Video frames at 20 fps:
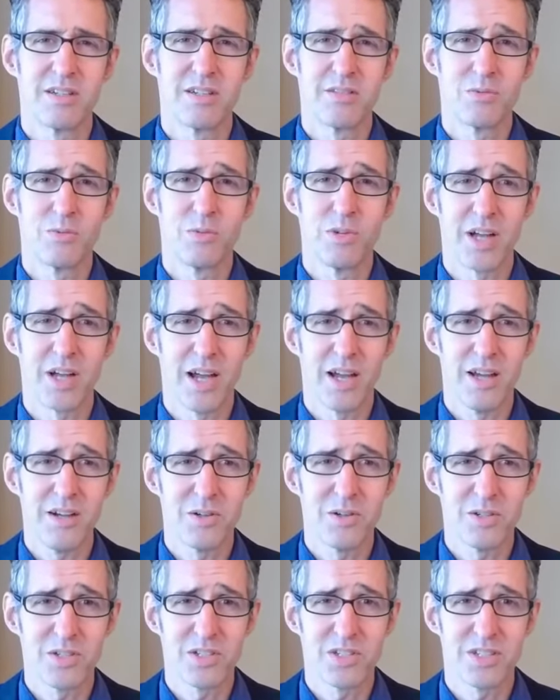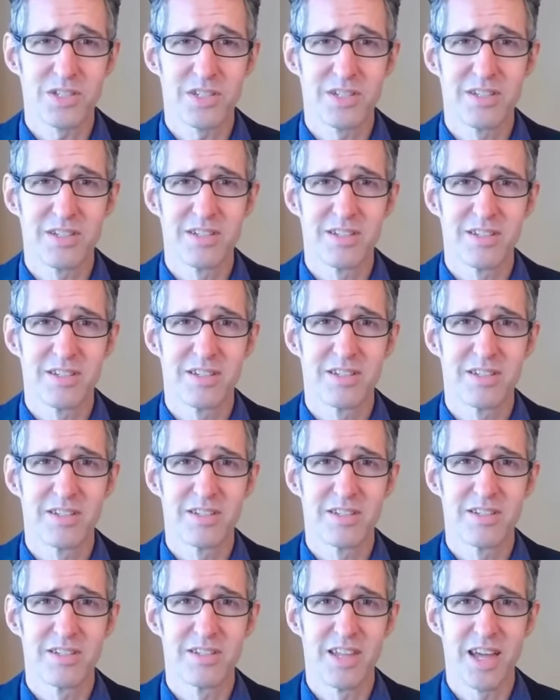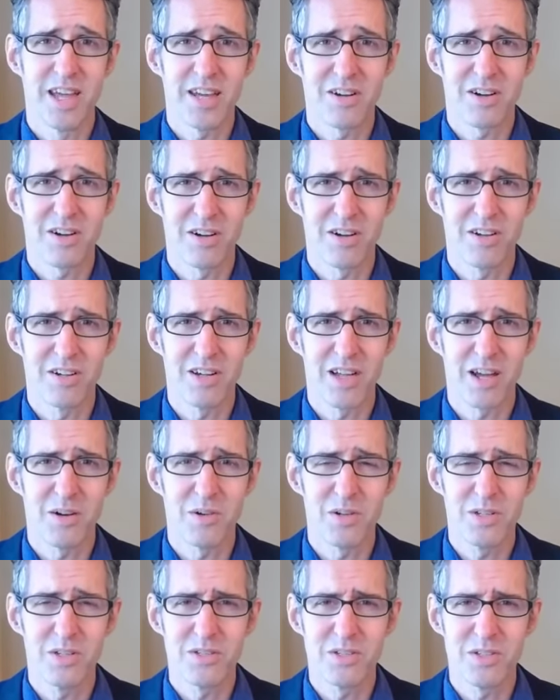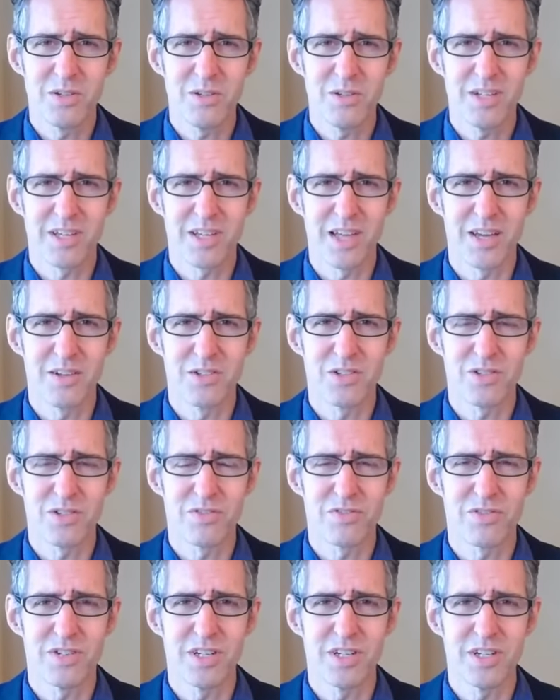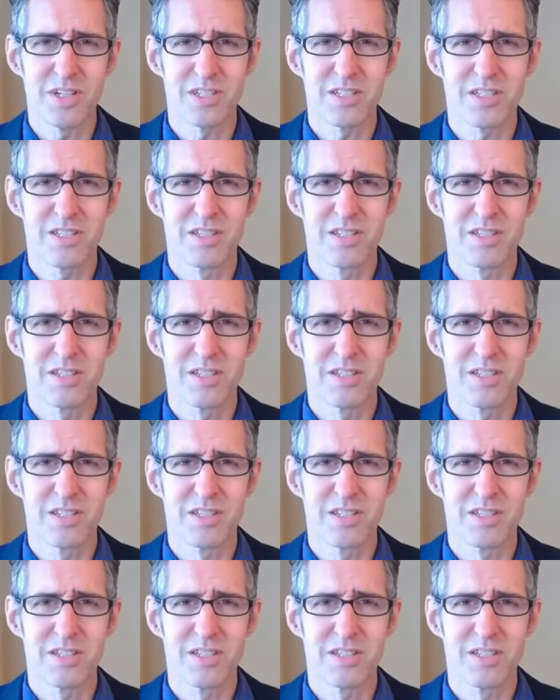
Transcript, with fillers: well, ouch, that hurt. How are you doing? How's your foot?